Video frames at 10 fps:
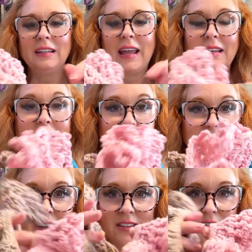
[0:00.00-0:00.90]
lace
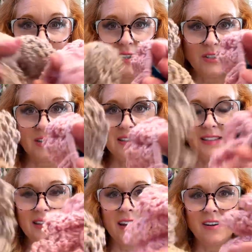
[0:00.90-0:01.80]
hair
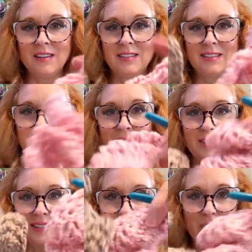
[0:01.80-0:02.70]
scrunchies. They are so
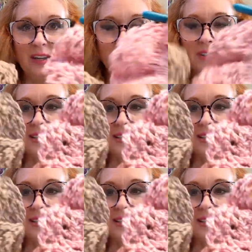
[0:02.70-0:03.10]
sweet for